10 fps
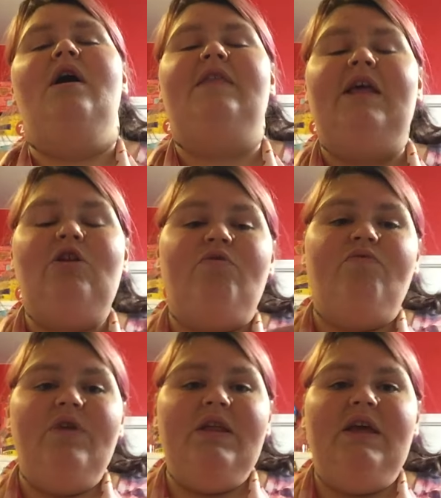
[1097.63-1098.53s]
they look
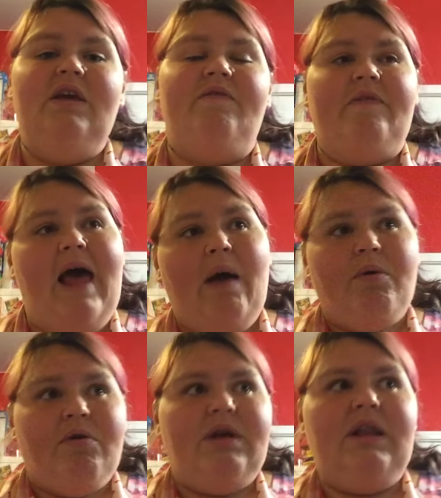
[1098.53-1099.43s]
really
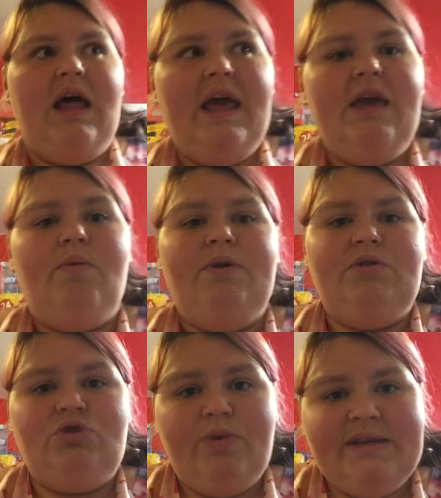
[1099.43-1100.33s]
flowery-like when
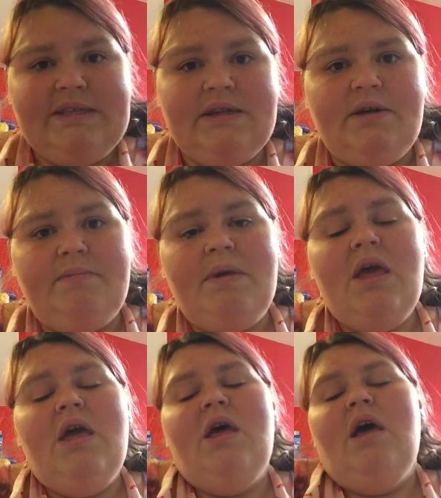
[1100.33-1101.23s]
you twist them.
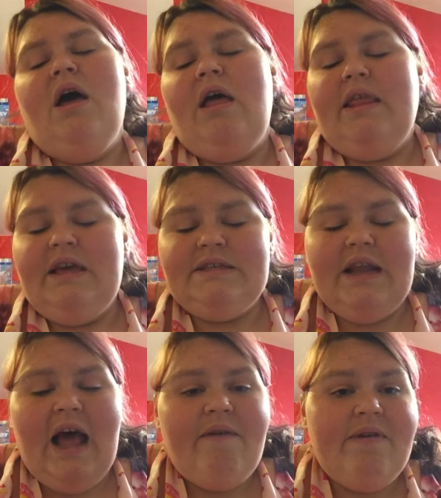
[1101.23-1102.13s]
Like I
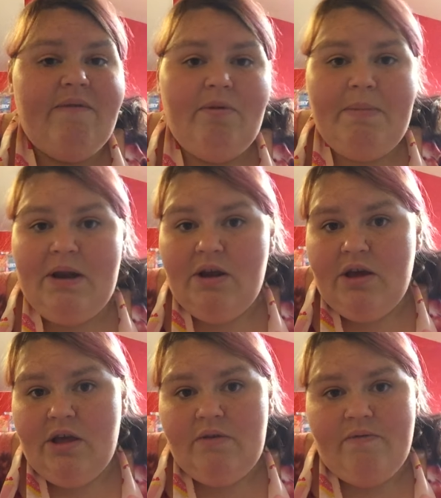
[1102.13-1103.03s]
said, I've never been a
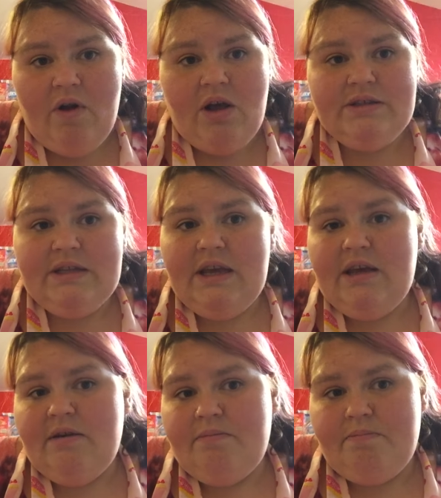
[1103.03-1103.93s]
good frosting
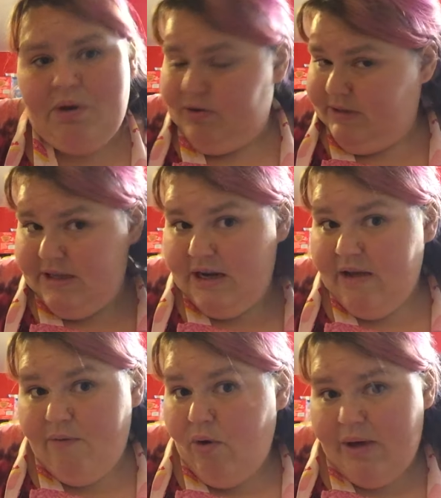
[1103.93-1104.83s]
person.
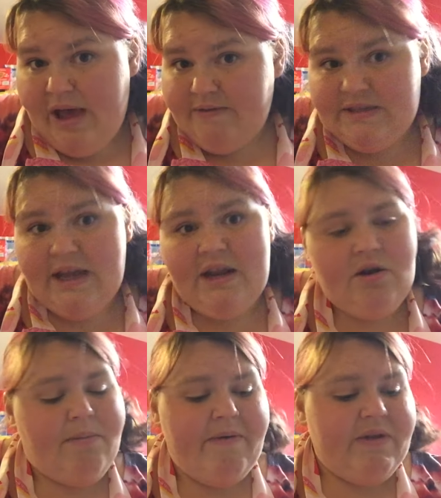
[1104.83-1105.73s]
I've said it in
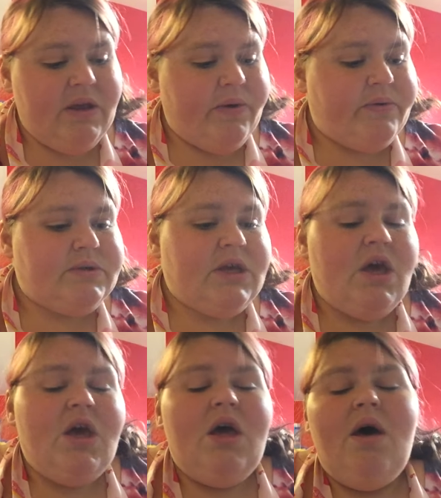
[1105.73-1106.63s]
all my videos,
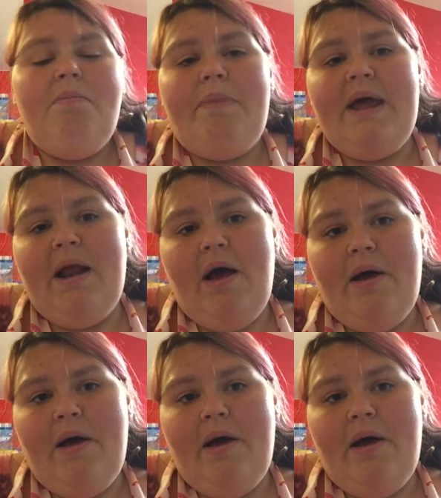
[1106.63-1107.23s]
but